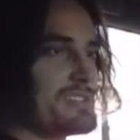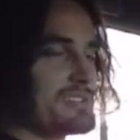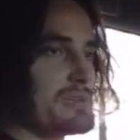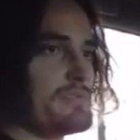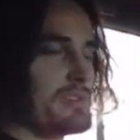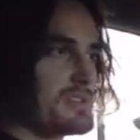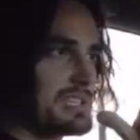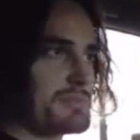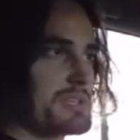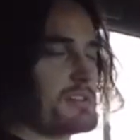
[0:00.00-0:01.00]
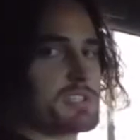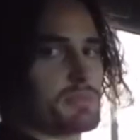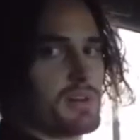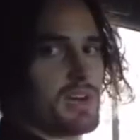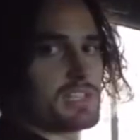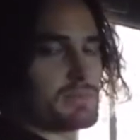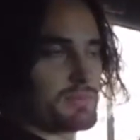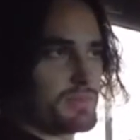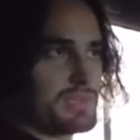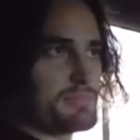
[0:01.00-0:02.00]
So if you've got some tosser behind you with
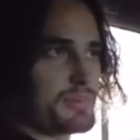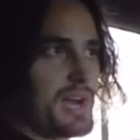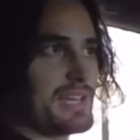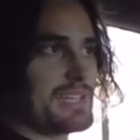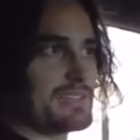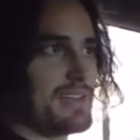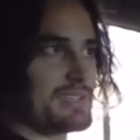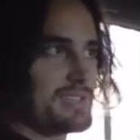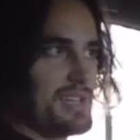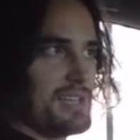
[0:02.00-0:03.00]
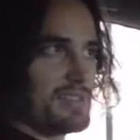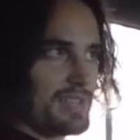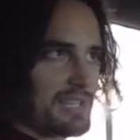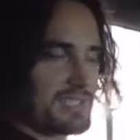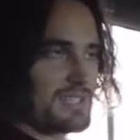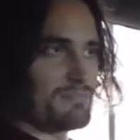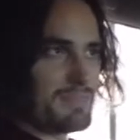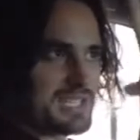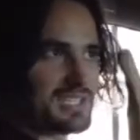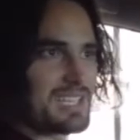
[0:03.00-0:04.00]
really bright headlights, that's going to
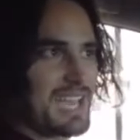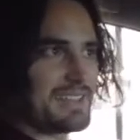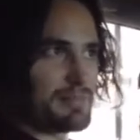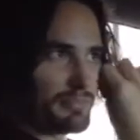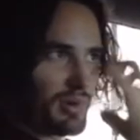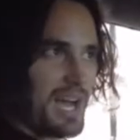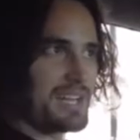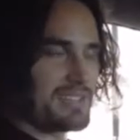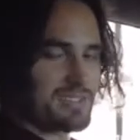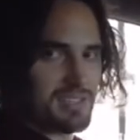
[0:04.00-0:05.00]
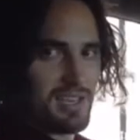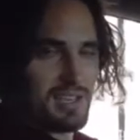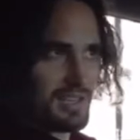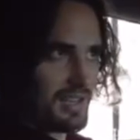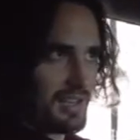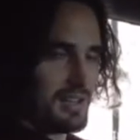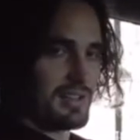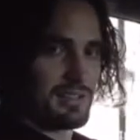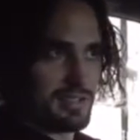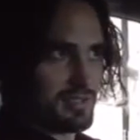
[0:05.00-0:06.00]
mitigate the brightness,
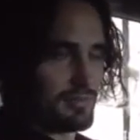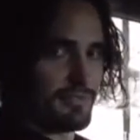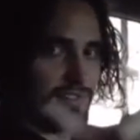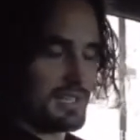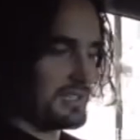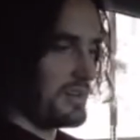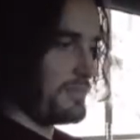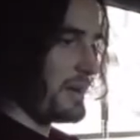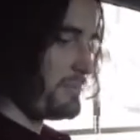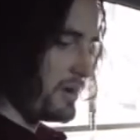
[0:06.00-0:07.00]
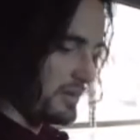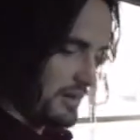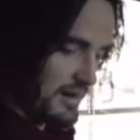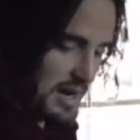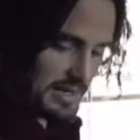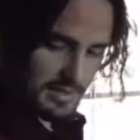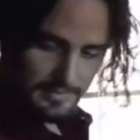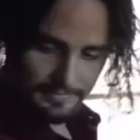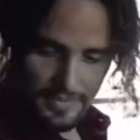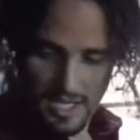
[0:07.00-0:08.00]
uh, you know, reflecting on, upon your eyes.
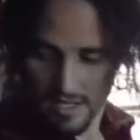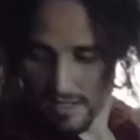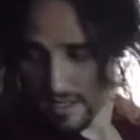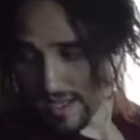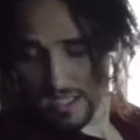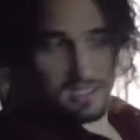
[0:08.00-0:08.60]
Now that's going